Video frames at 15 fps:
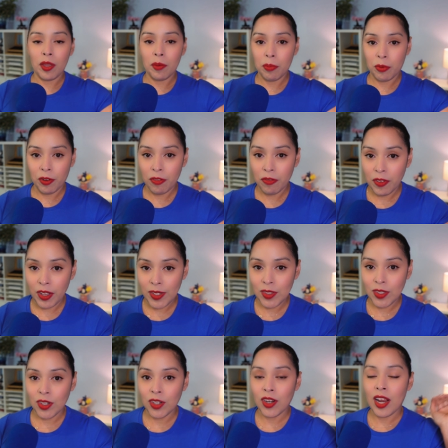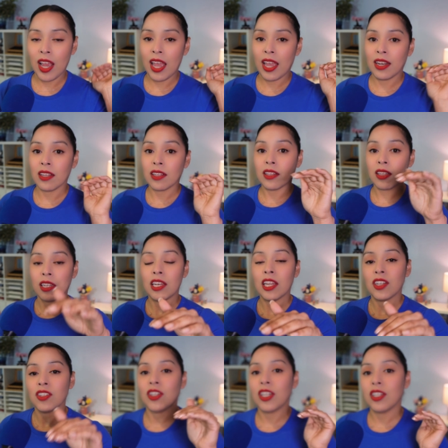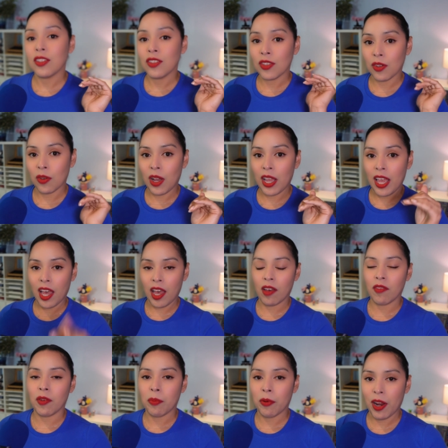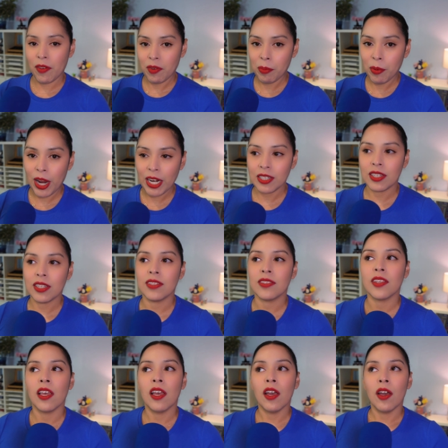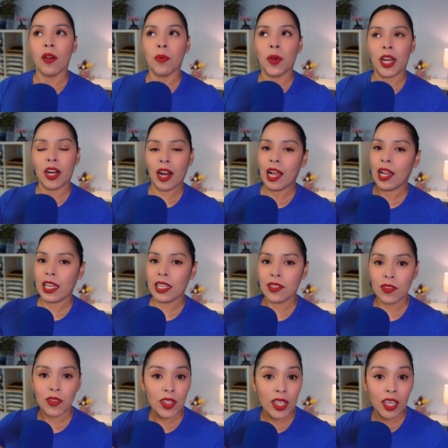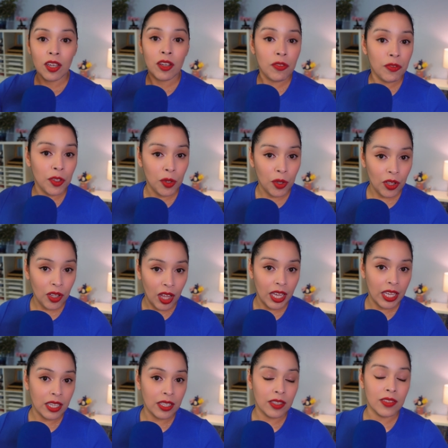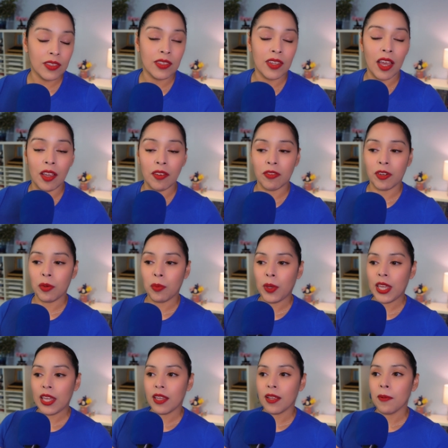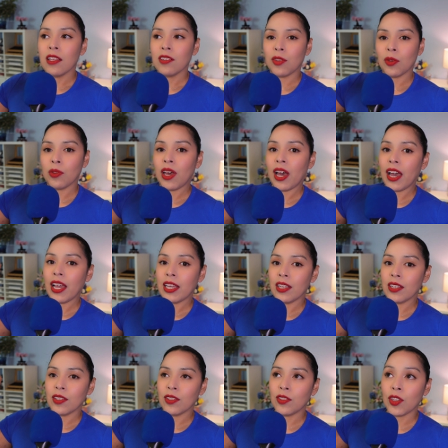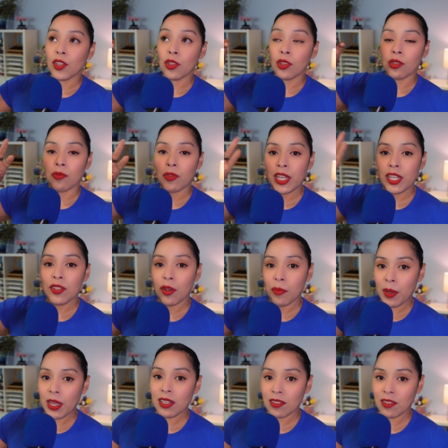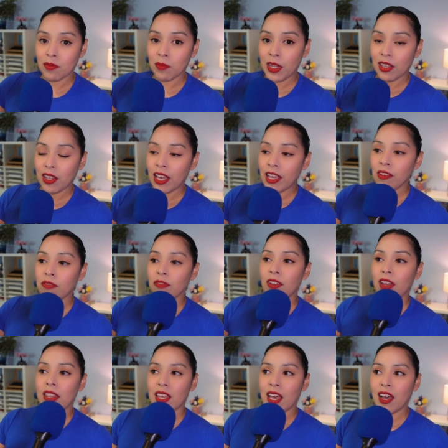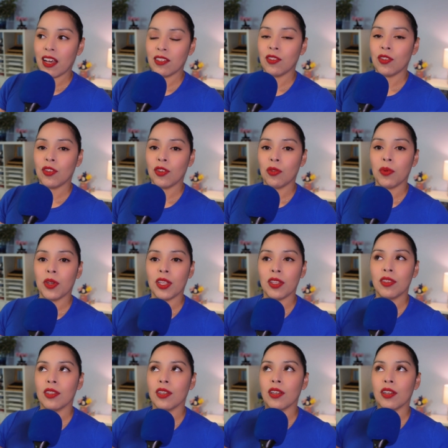a professor and a clinician, so I have a private practice where I see a few clients every week. So that is 3 domains of my life that has to do with